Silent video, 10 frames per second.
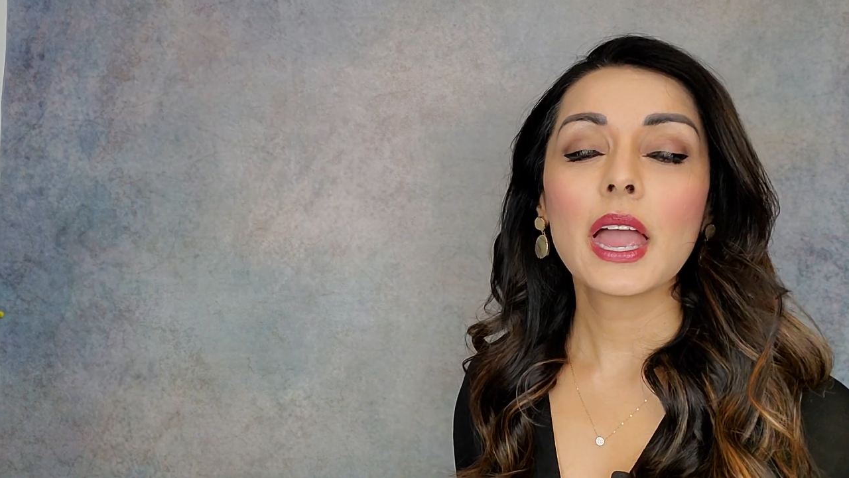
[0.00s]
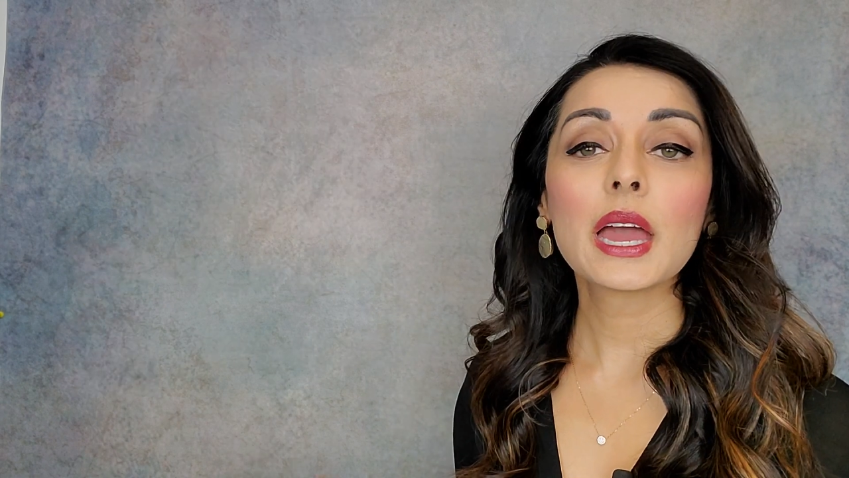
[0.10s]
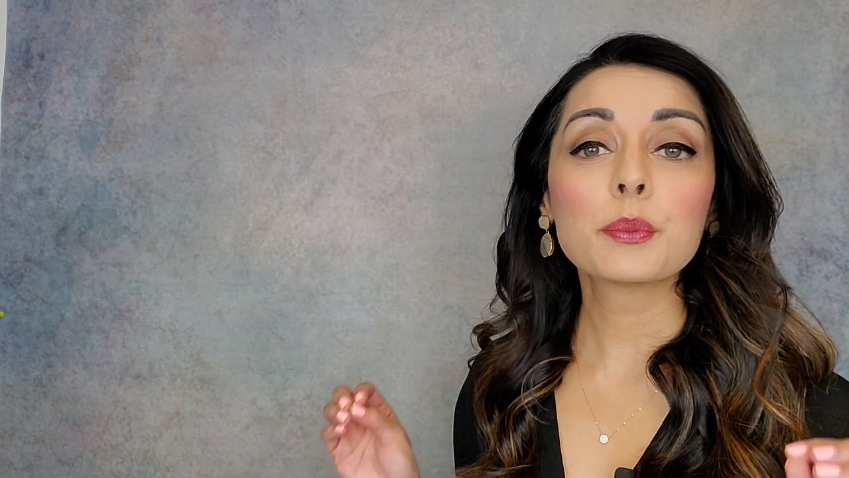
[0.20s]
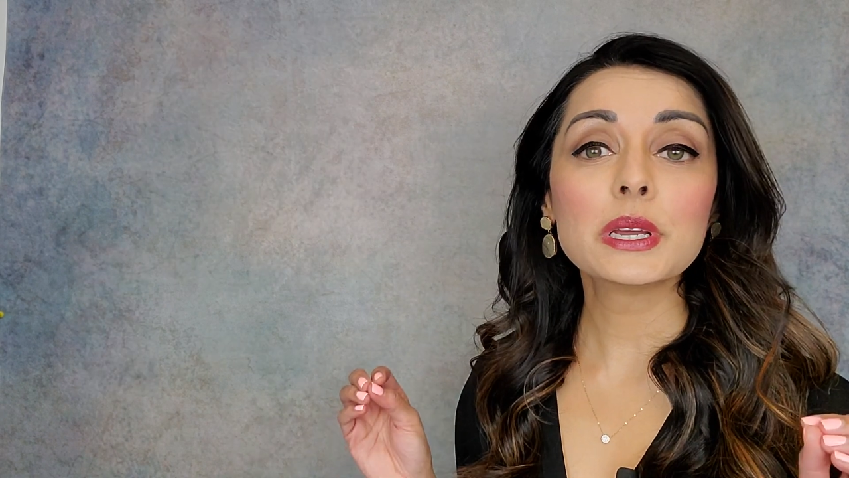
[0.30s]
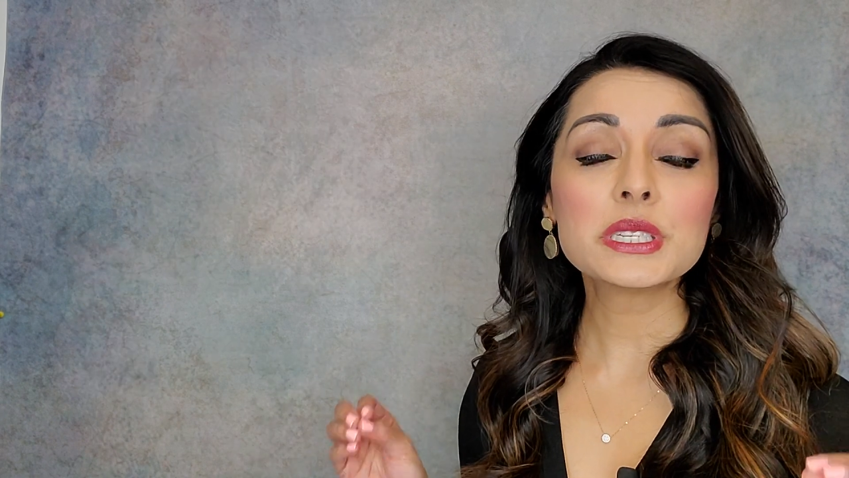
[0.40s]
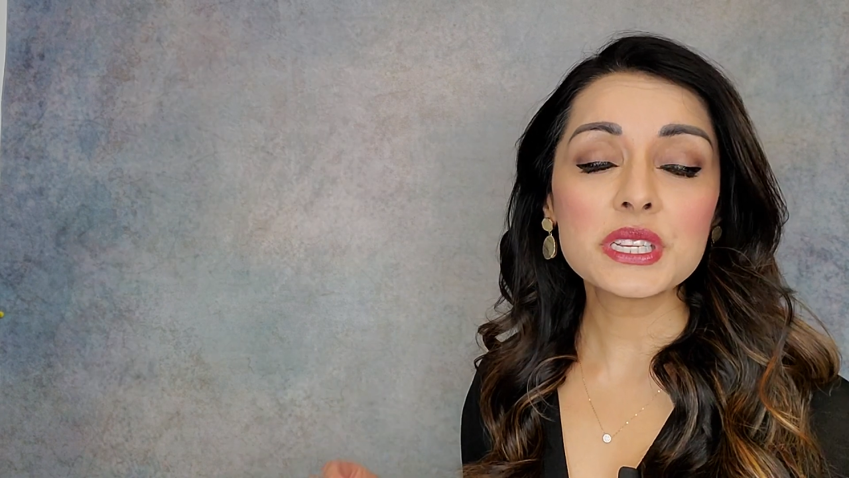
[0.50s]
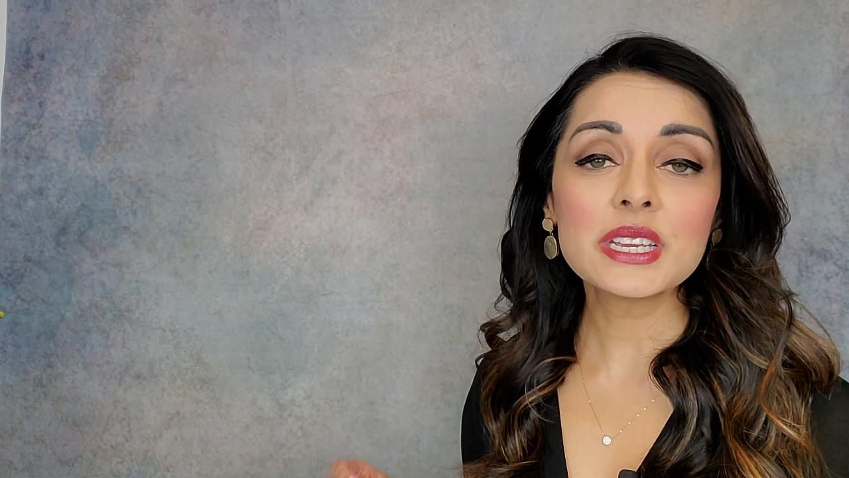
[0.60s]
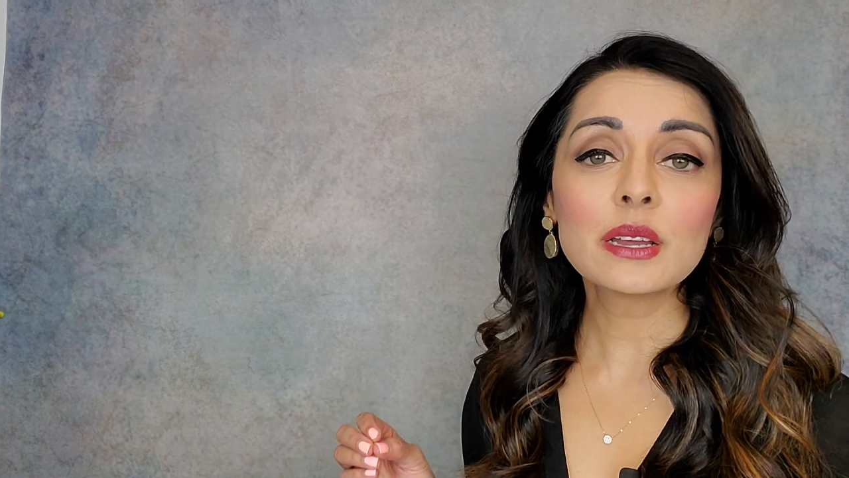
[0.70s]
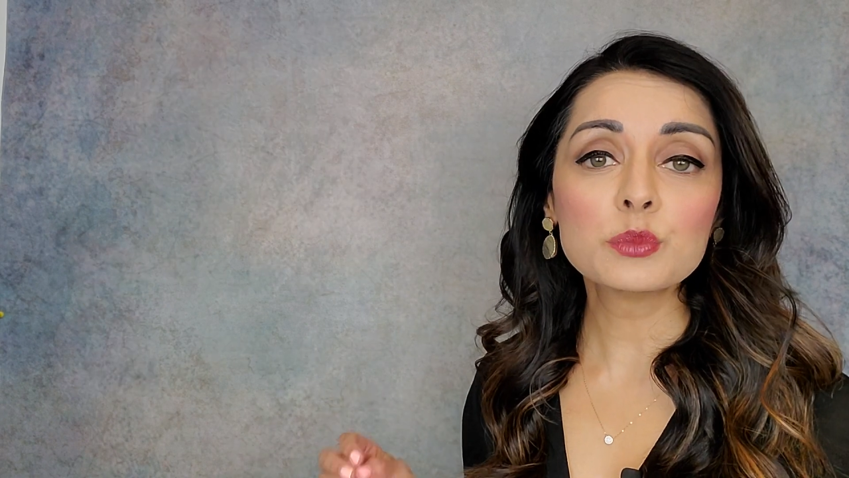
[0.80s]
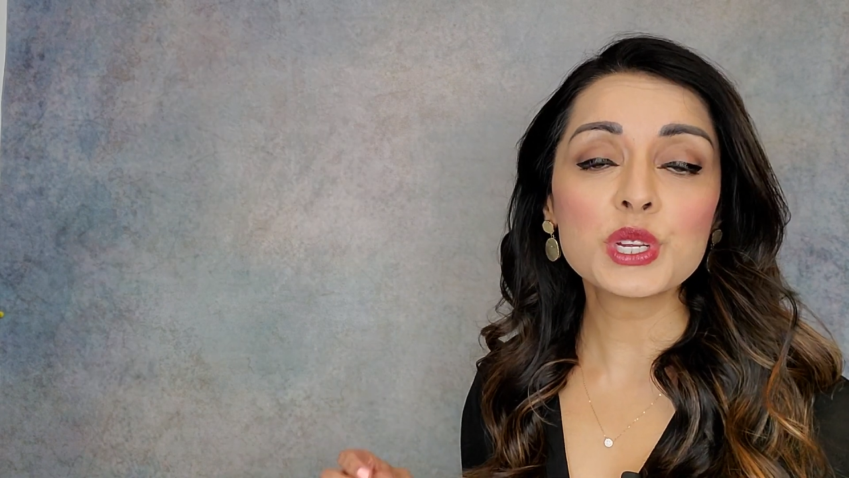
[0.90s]
At my
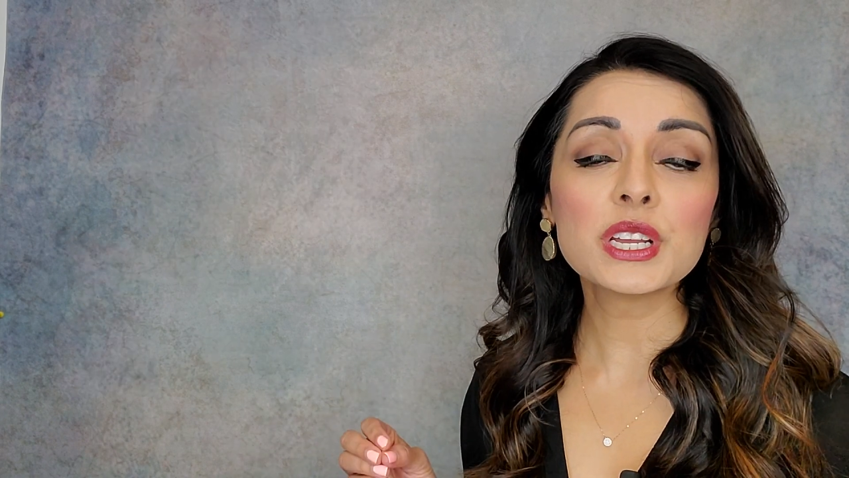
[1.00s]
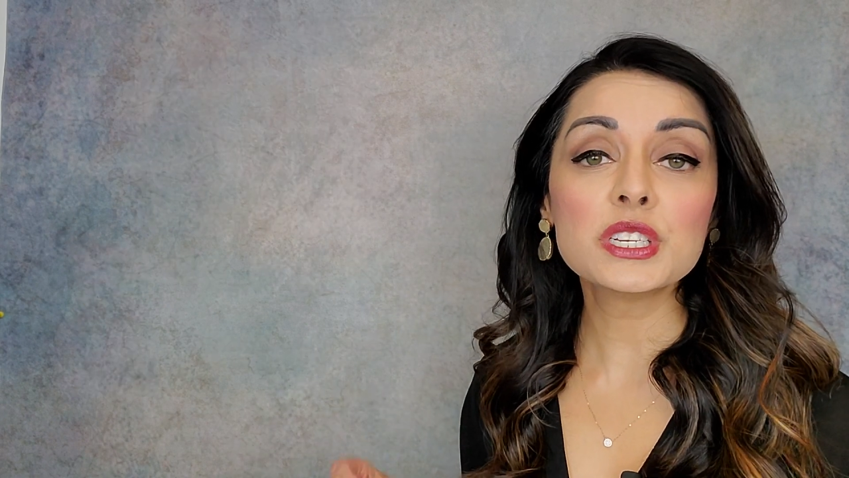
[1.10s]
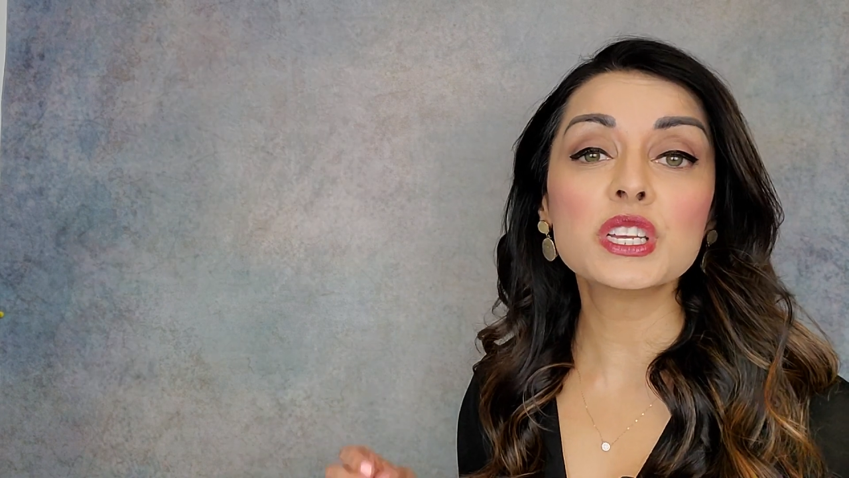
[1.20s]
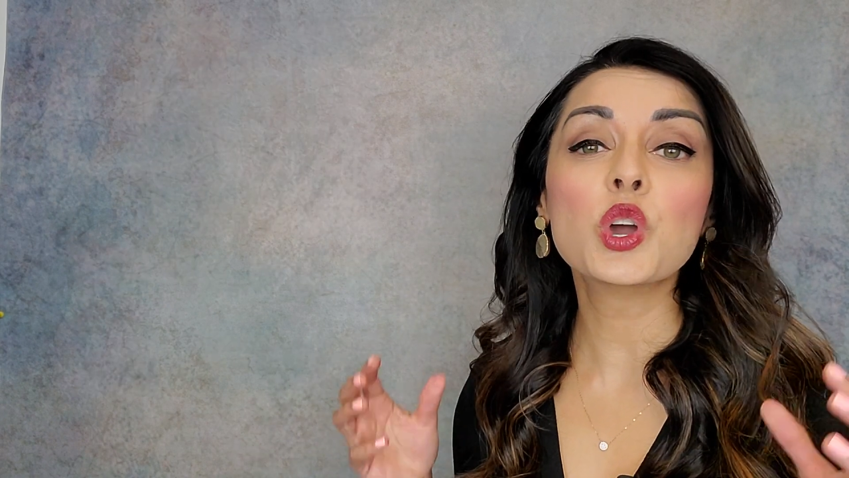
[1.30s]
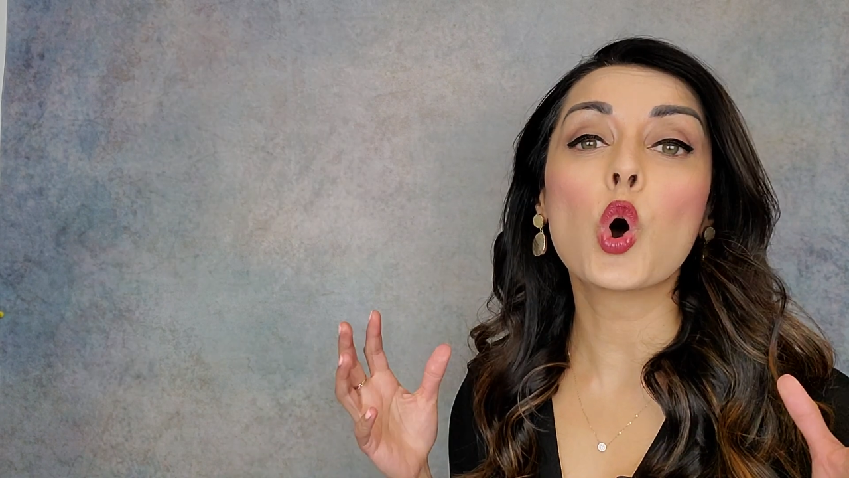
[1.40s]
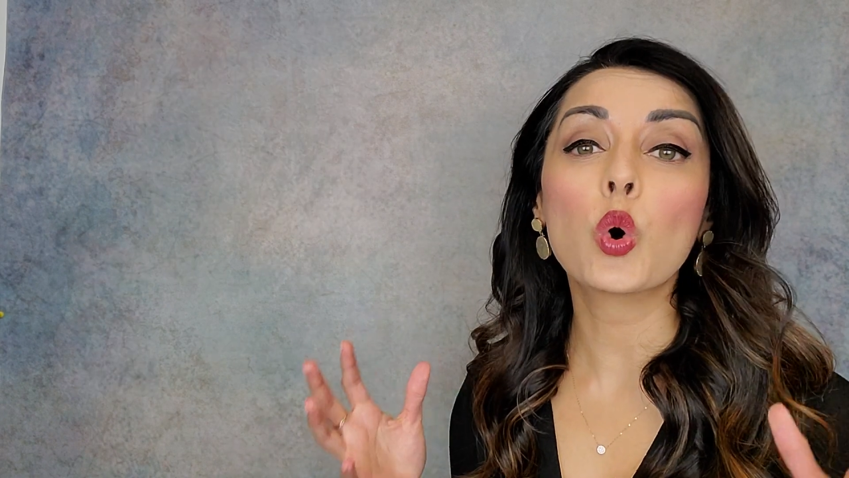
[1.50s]
TMJD